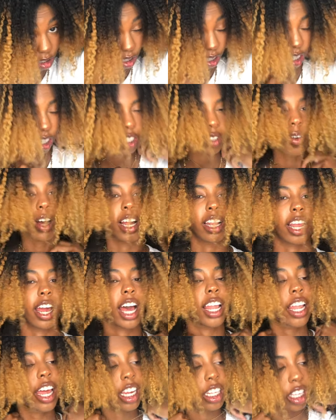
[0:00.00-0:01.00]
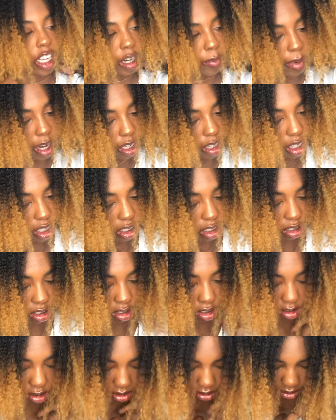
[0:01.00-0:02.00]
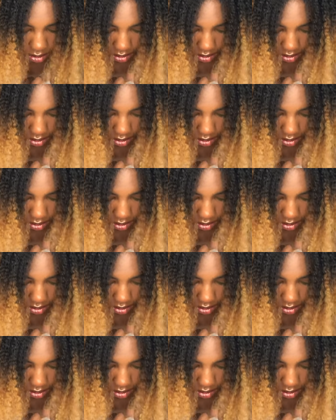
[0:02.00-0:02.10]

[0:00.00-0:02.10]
That's why I like that about necklaces.